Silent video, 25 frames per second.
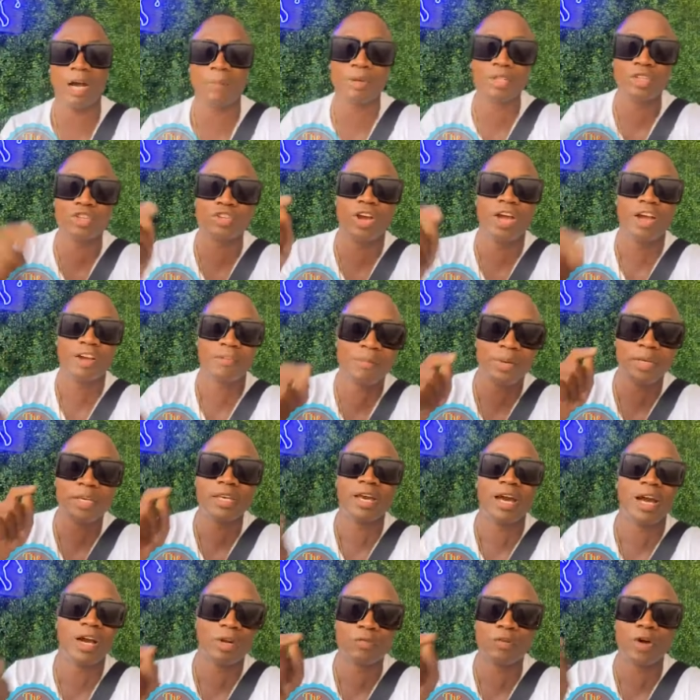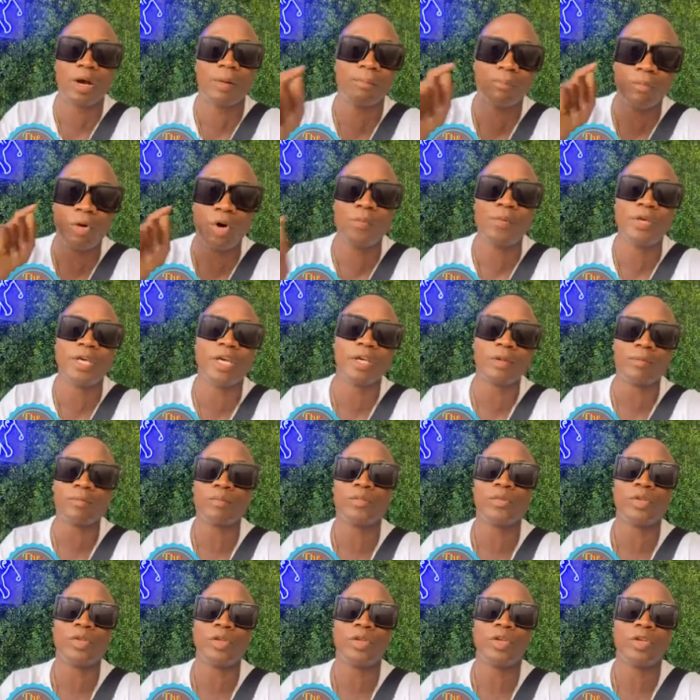I'm a drive my car from
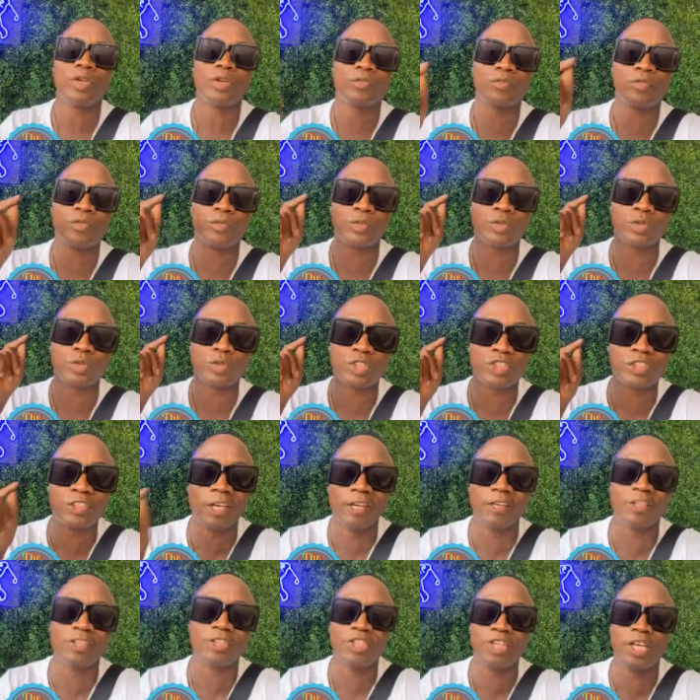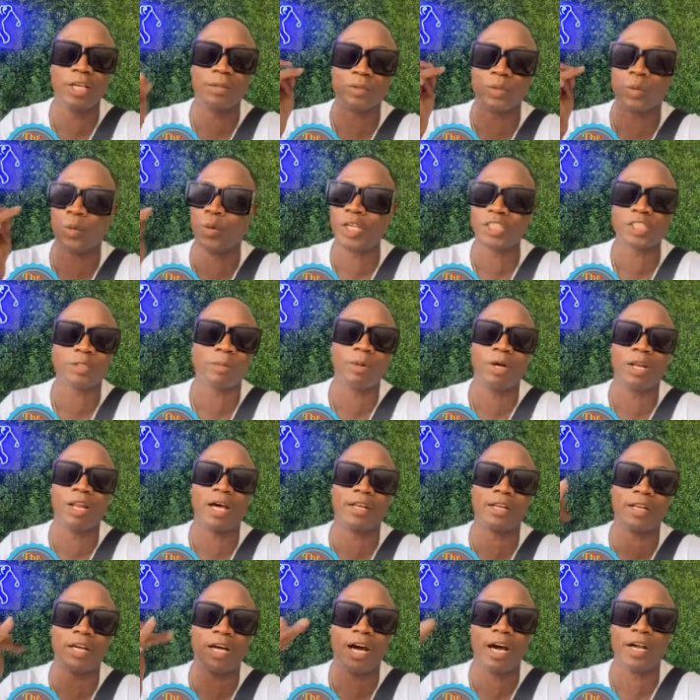Mobile. St. James,
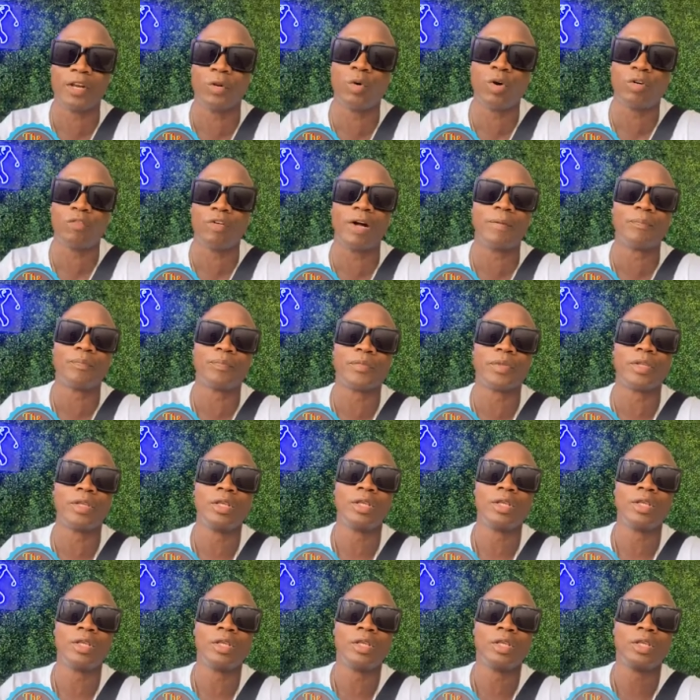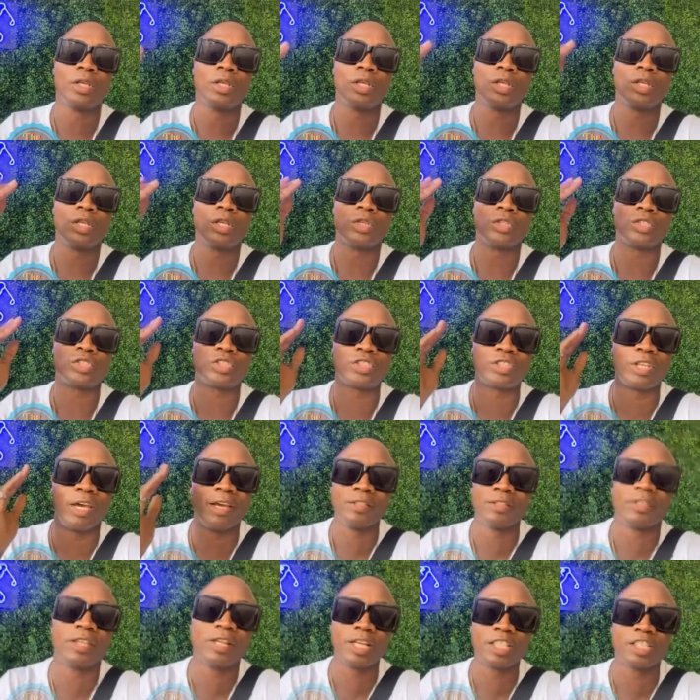Westmoreland, Hanover,
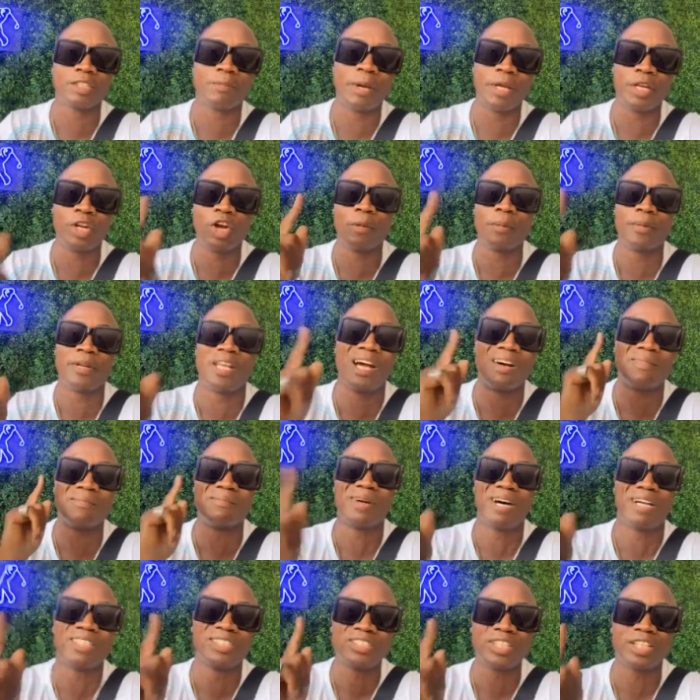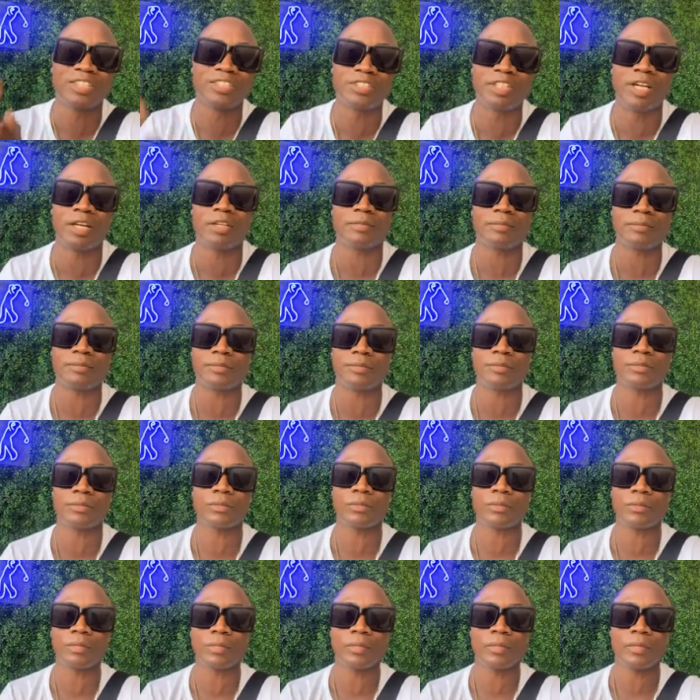St. Elizabeth, now me there Manchester.
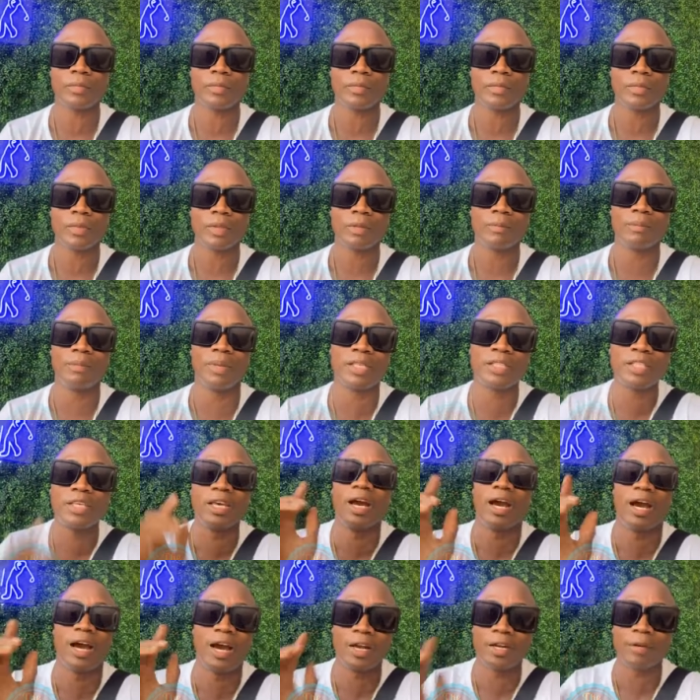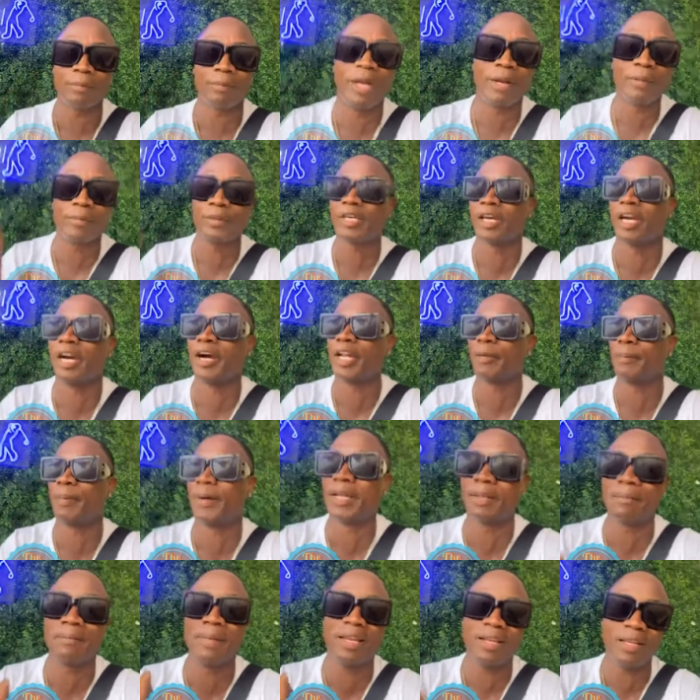Me car, man, car up
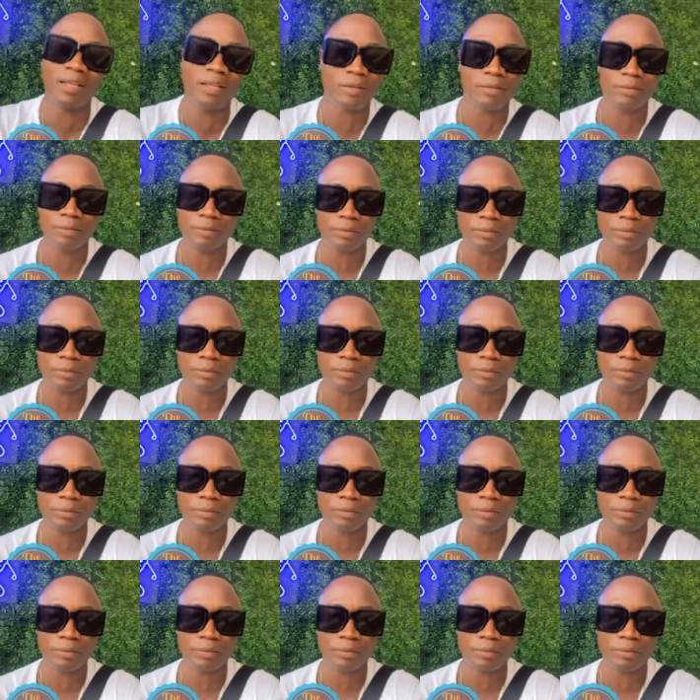on the belly.